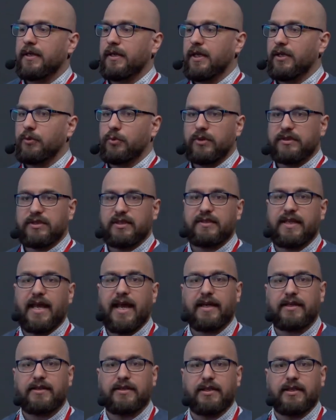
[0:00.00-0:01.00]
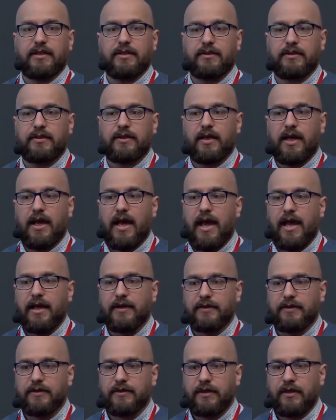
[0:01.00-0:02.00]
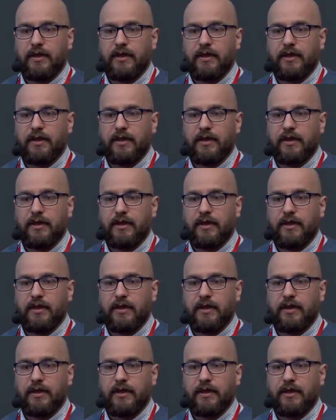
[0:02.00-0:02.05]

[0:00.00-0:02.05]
it will detect it and